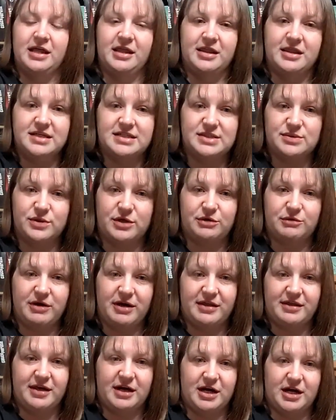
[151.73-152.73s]
This one
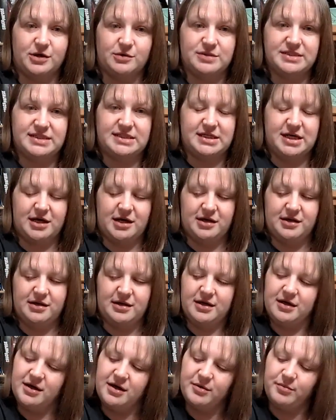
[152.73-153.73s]
right there was
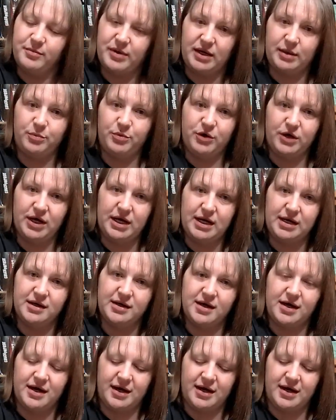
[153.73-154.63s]
done by Brie.